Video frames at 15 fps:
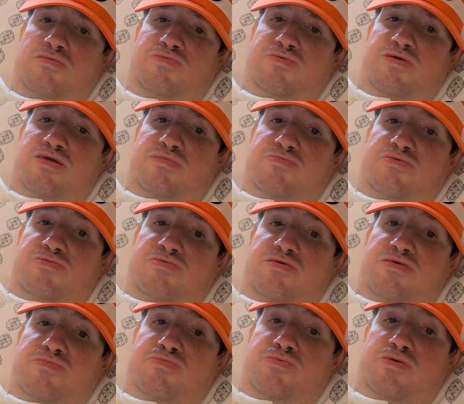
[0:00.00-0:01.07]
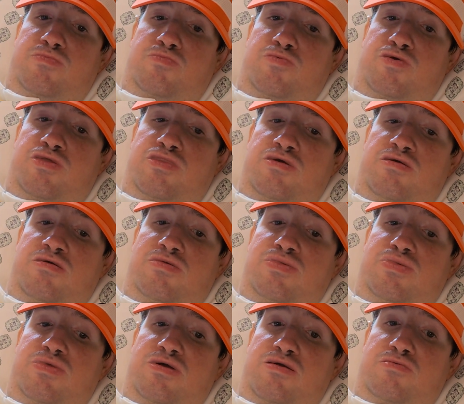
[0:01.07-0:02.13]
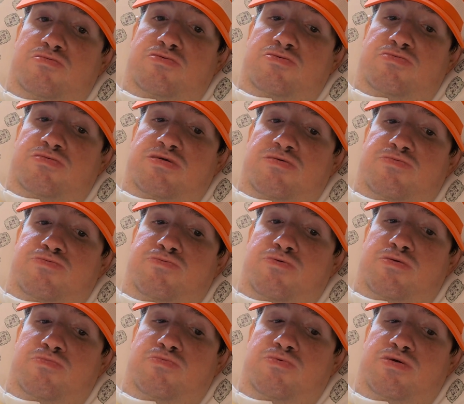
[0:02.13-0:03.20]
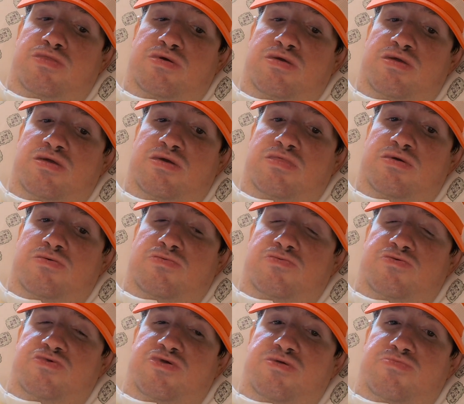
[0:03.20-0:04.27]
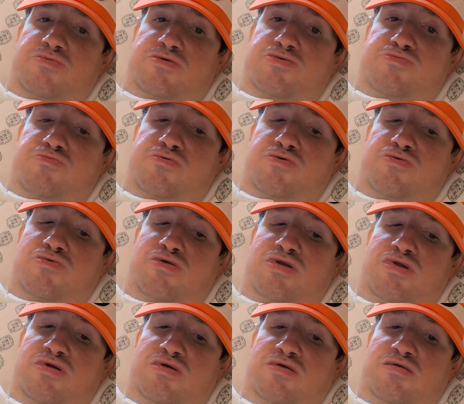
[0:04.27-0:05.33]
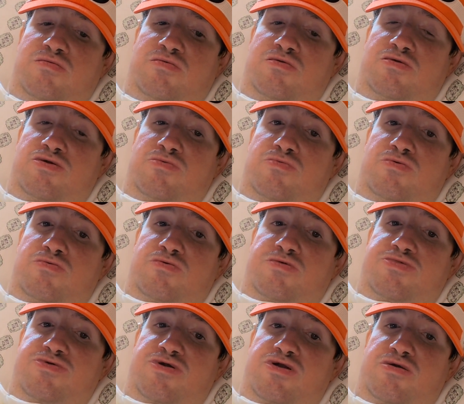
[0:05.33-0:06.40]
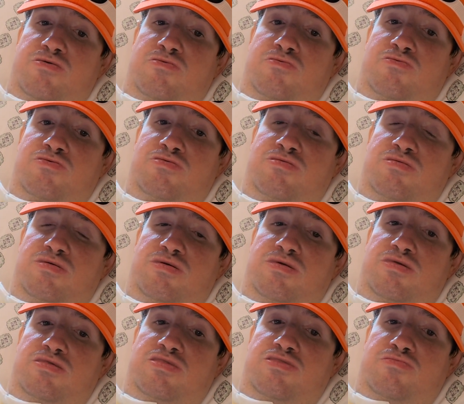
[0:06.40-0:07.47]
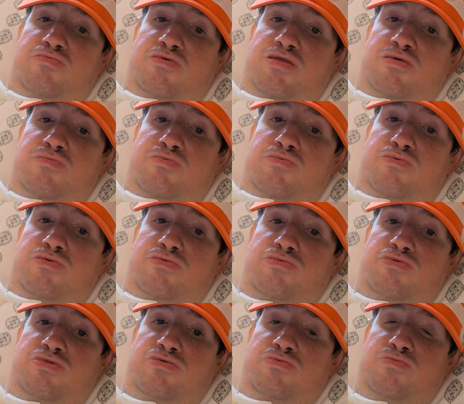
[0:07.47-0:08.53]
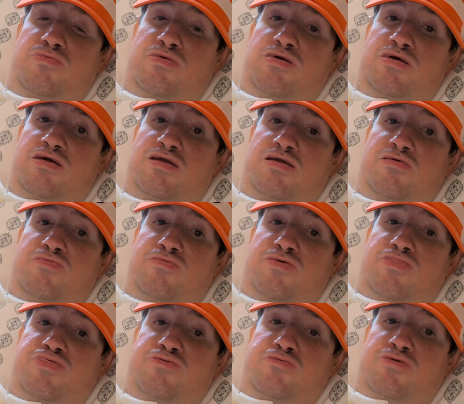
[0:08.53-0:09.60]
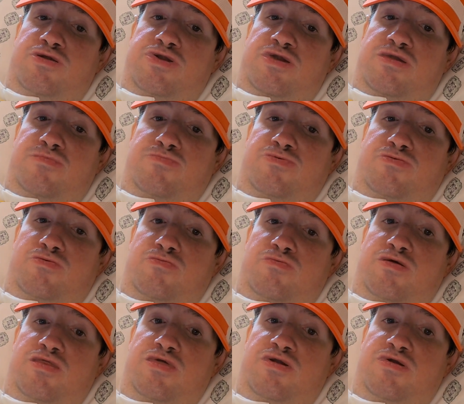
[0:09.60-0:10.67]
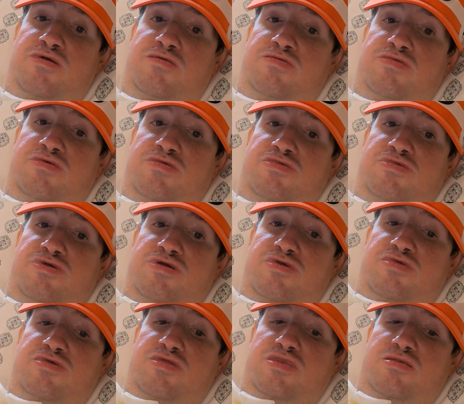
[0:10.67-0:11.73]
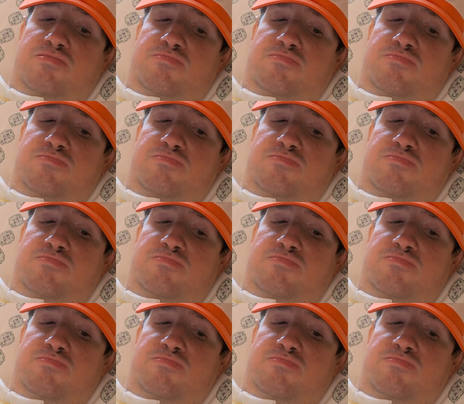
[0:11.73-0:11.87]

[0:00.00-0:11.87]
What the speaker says: Phantoms only have one win. Flyers only have one win. And the only team that's really going on a tear is the Reading Royals, who have won 3 games already this season.